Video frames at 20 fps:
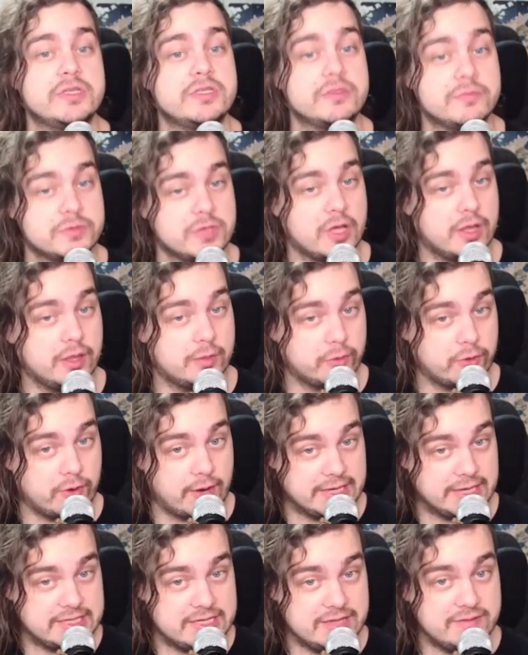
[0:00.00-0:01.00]
some solid
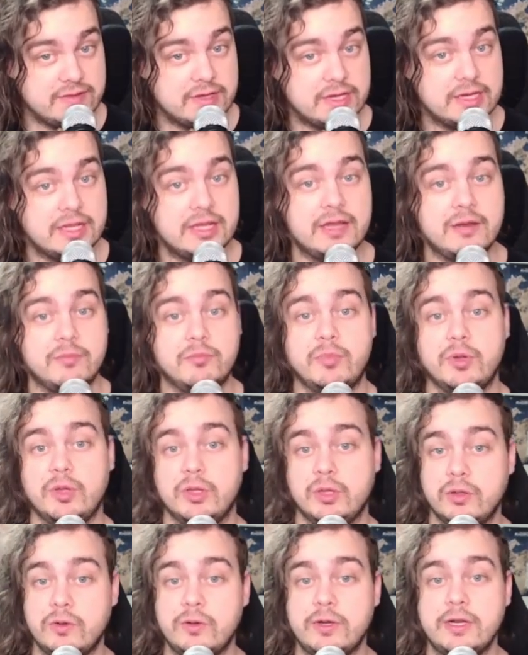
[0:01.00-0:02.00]
proactivity and
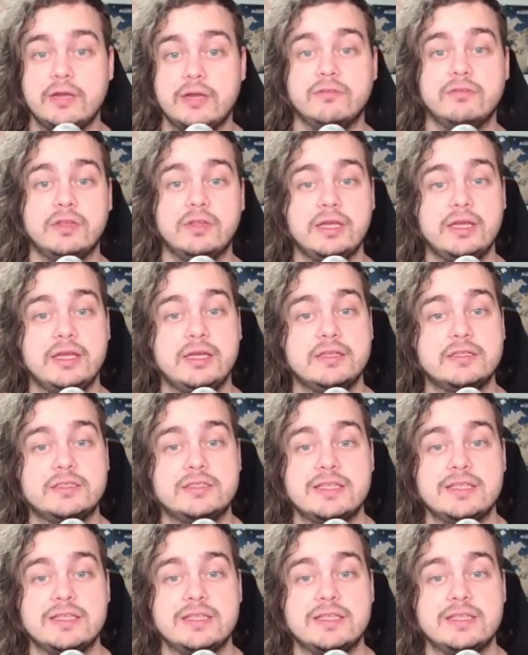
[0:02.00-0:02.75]
ballooning of leads.